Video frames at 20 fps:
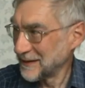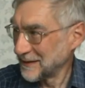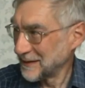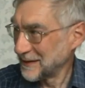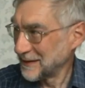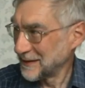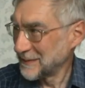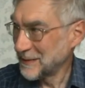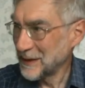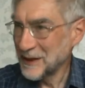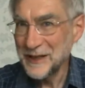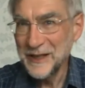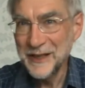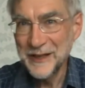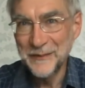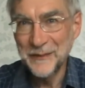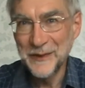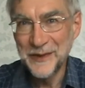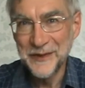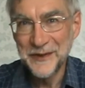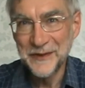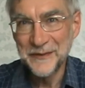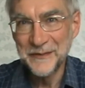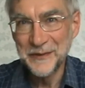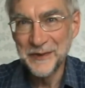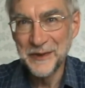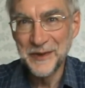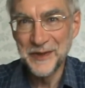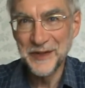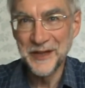especially the ones of
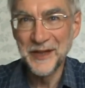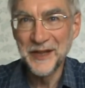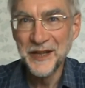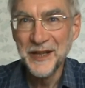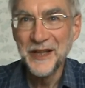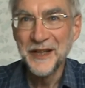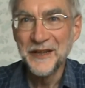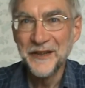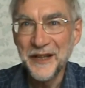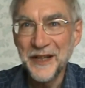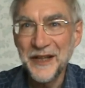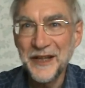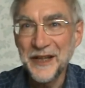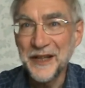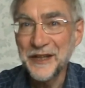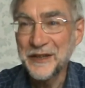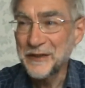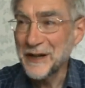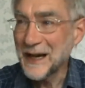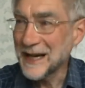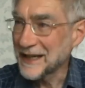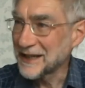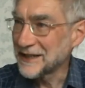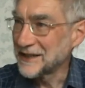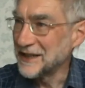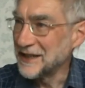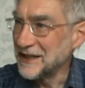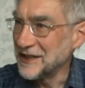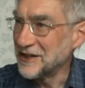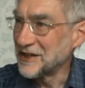water, they
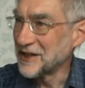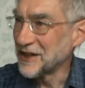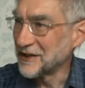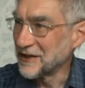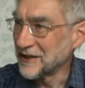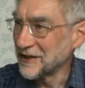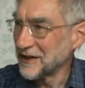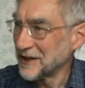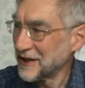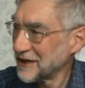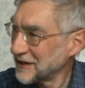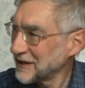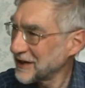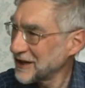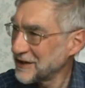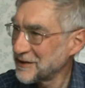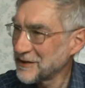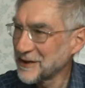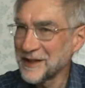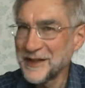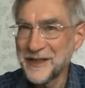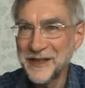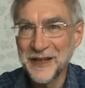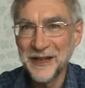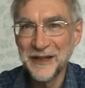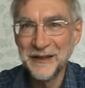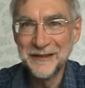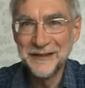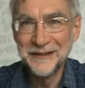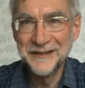attract each other and they try to
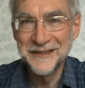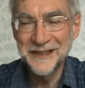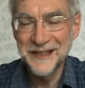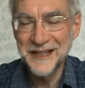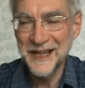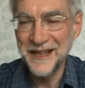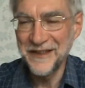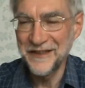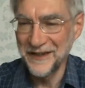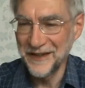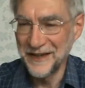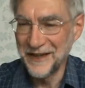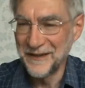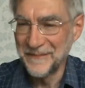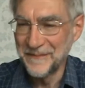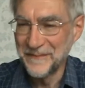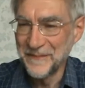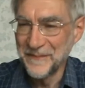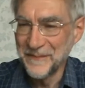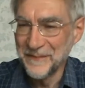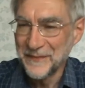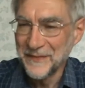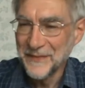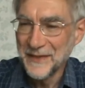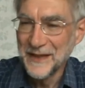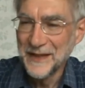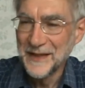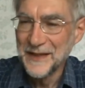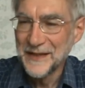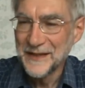hold together.
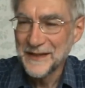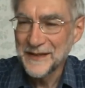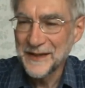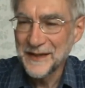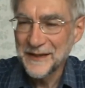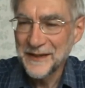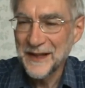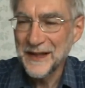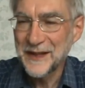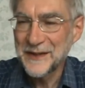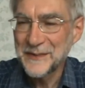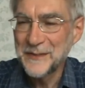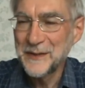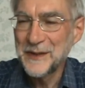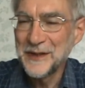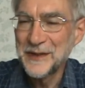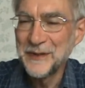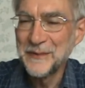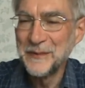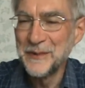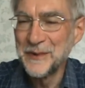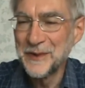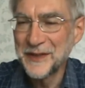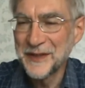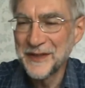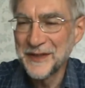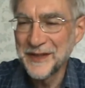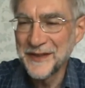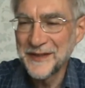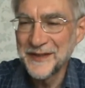So that's why the water
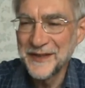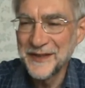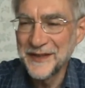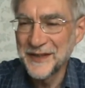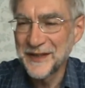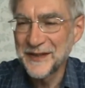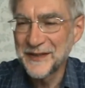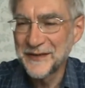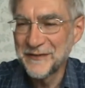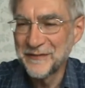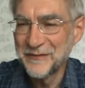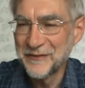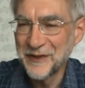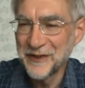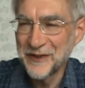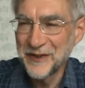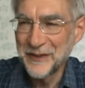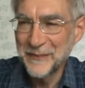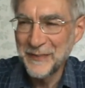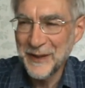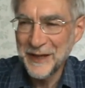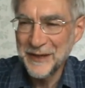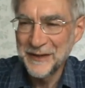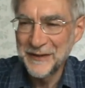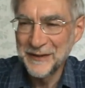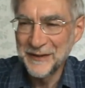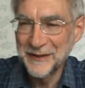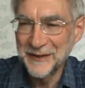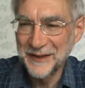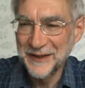doesn't just froth
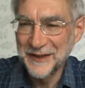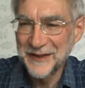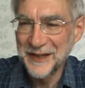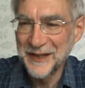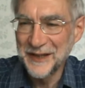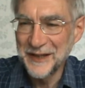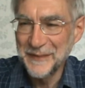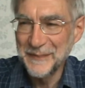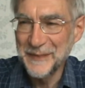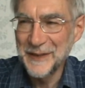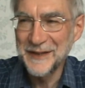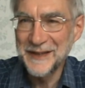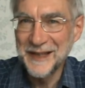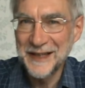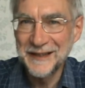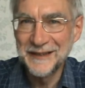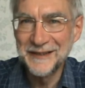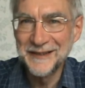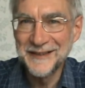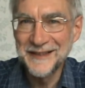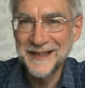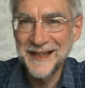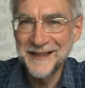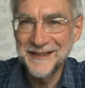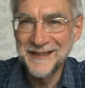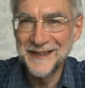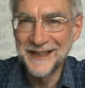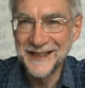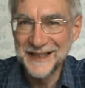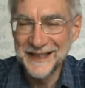about all the time, it settles
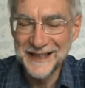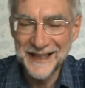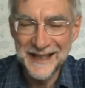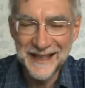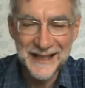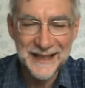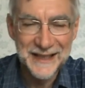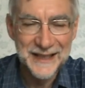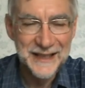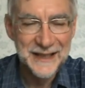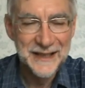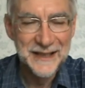down like that.